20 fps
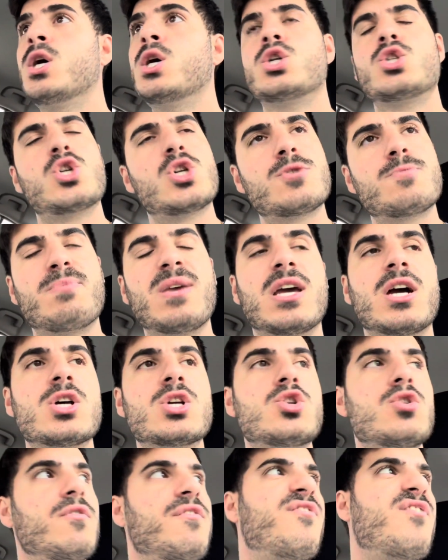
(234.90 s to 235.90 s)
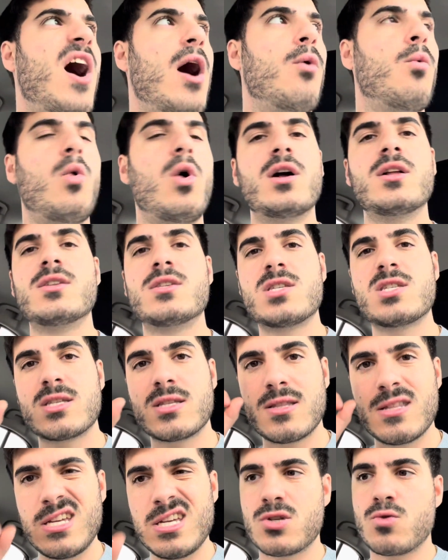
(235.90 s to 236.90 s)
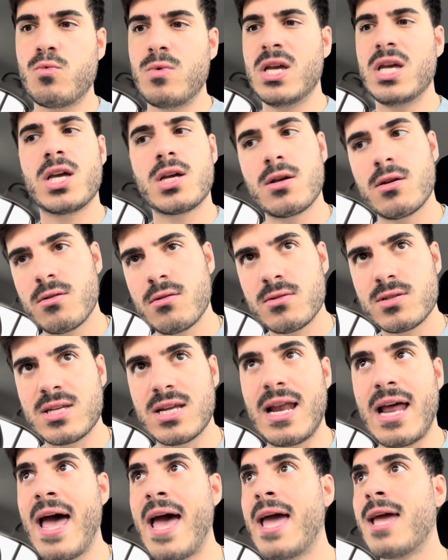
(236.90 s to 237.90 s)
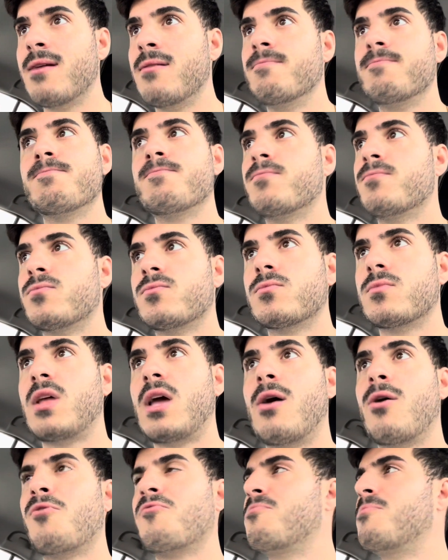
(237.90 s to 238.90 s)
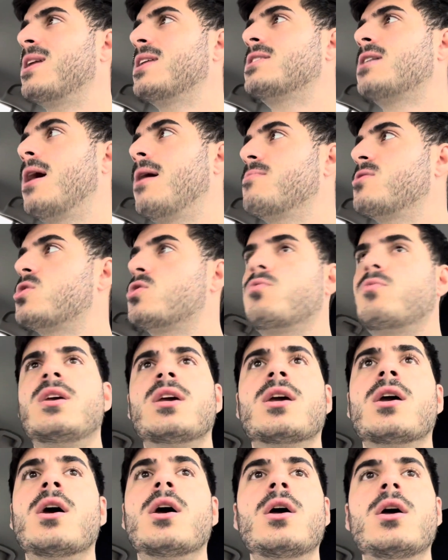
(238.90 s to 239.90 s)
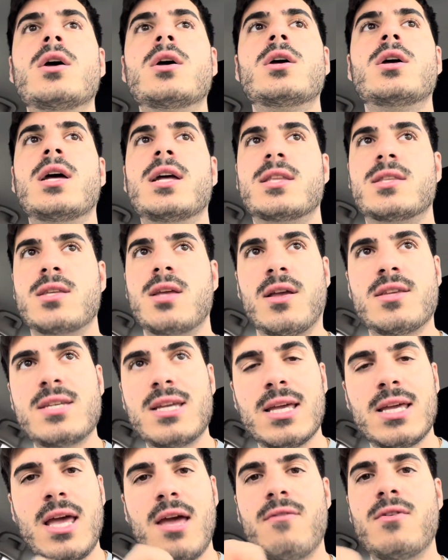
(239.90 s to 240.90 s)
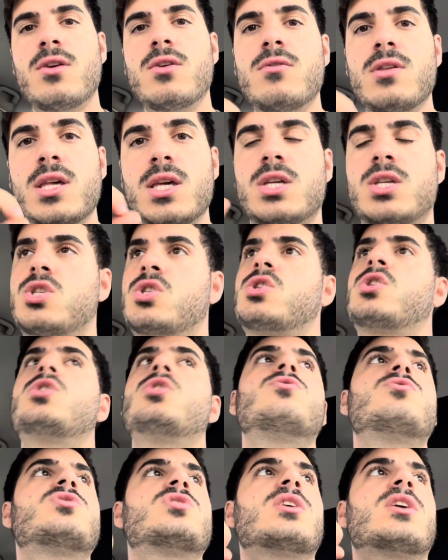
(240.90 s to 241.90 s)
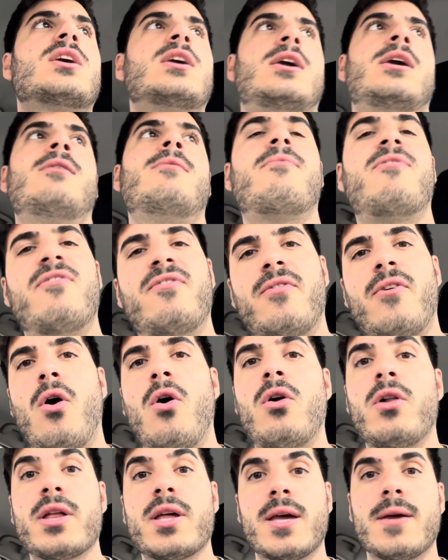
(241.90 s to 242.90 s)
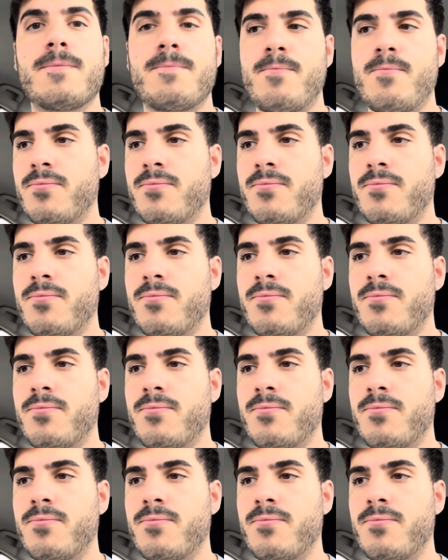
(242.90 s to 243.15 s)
Just because you fell once this week, today, however many times this week, it doesn't give you the excuse to keep falling.